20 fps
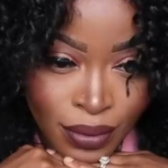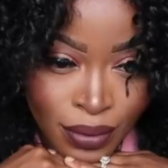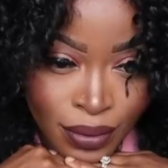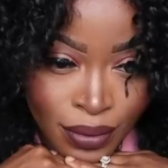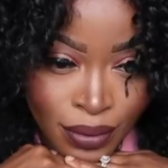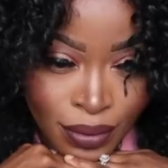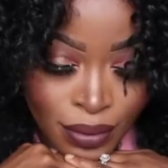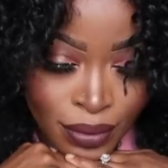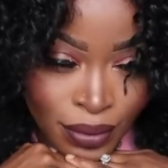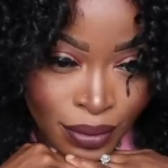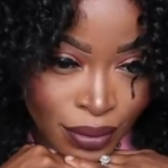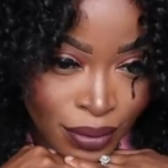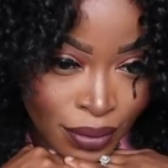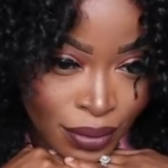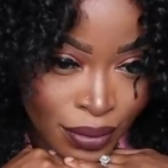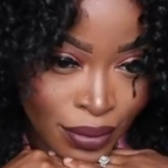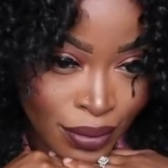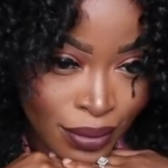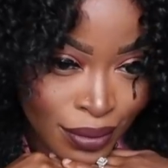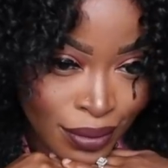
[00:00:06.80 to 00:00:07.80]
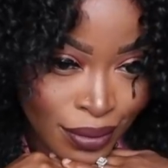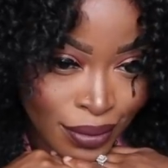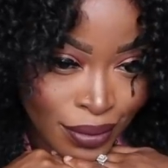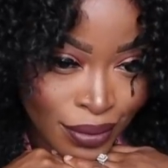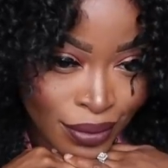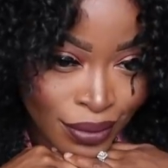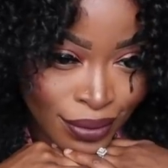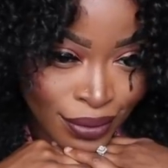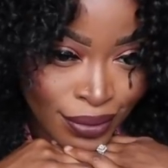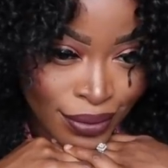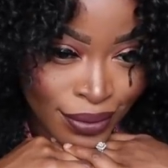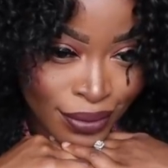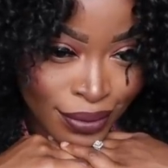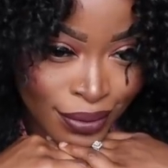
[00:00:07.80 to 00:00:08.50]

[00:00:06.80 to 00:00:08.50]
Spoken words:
(silence)